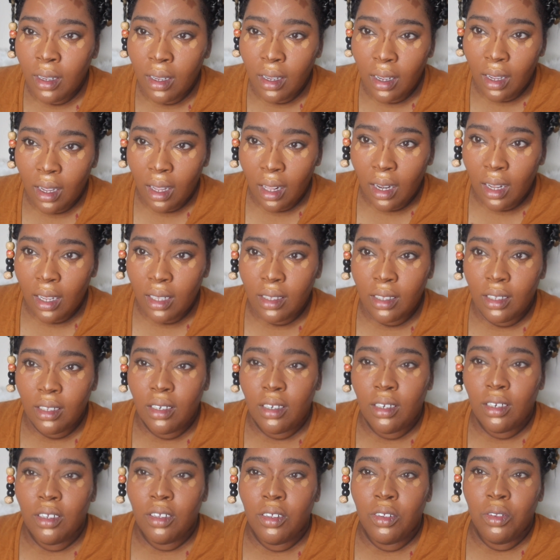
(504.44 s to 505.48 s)
And I like to
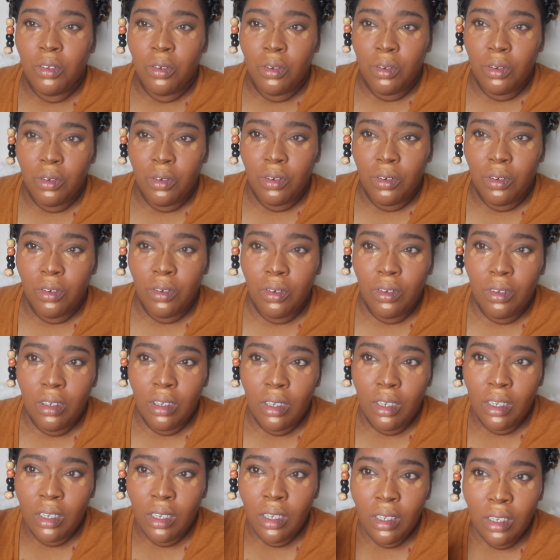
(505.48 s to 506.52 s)
chisel,
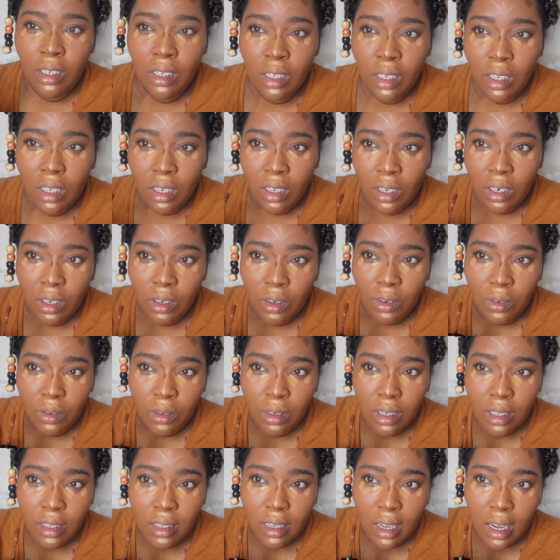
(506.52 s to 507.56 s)

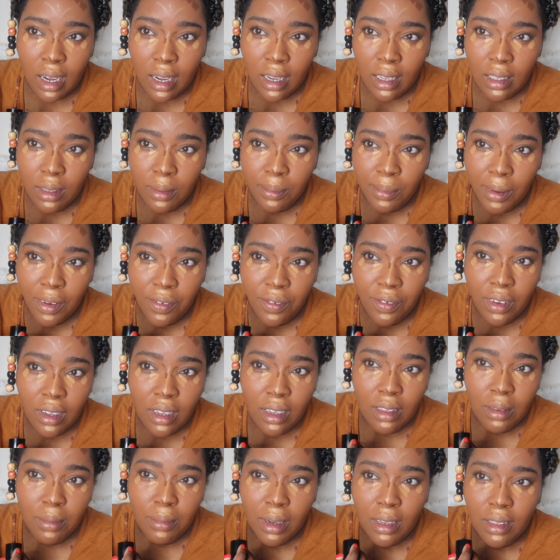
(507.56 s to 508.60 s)
the size of my
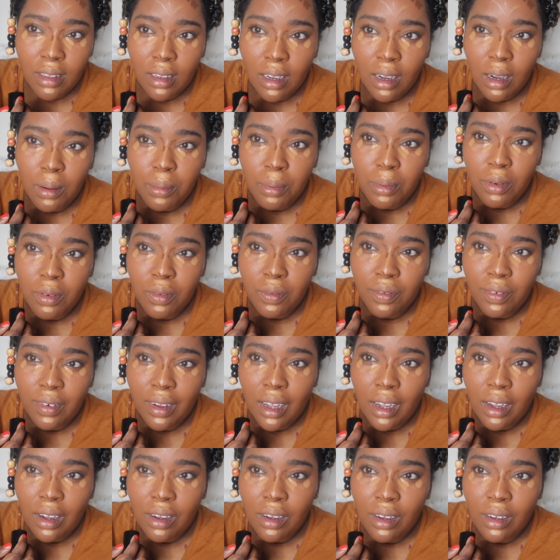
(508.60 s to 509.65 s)
face, my side
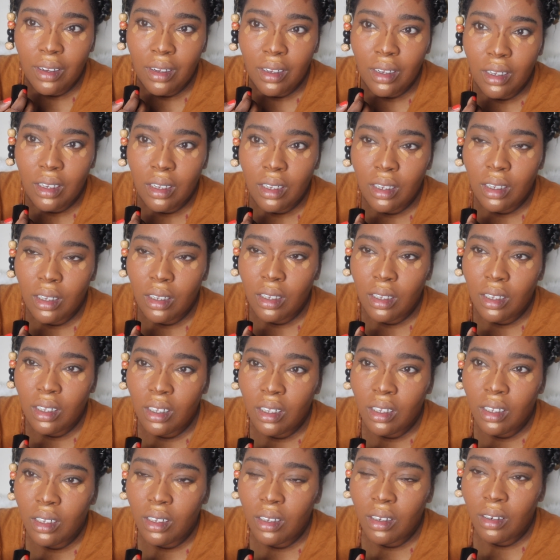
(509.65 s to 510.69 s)
profile.
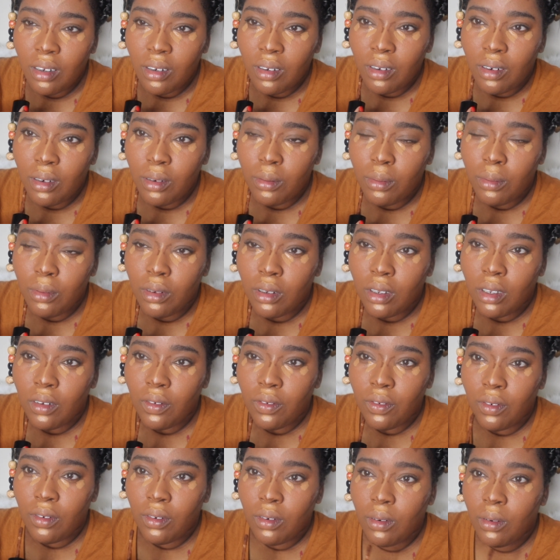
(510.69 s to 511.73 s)
I'm looking
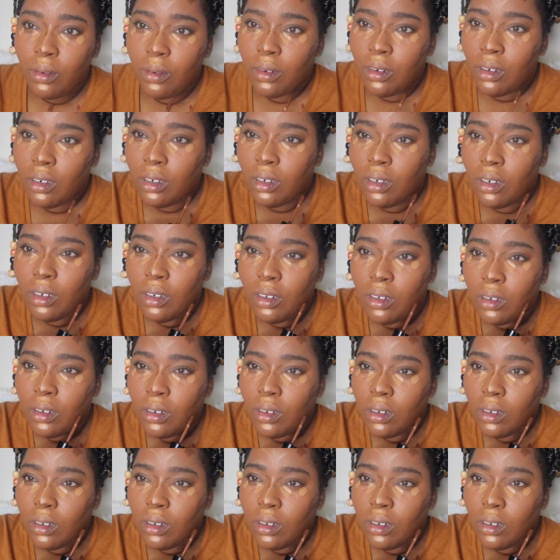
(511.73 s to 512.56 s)
forward.